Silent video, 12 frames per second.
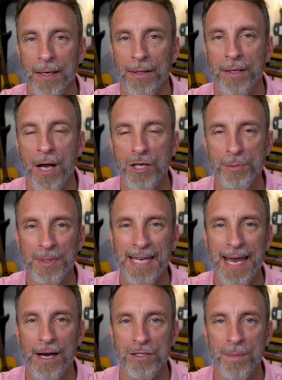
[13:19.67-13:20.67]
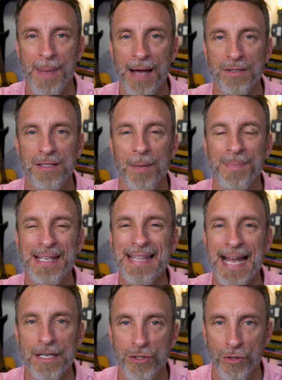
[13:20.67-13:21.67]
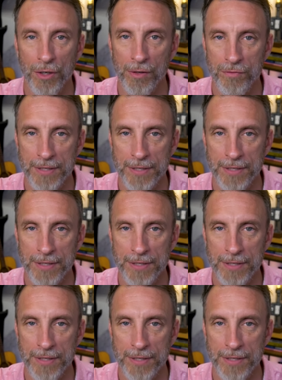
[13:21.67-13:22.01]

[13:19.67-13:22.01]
the customer cares about something that serves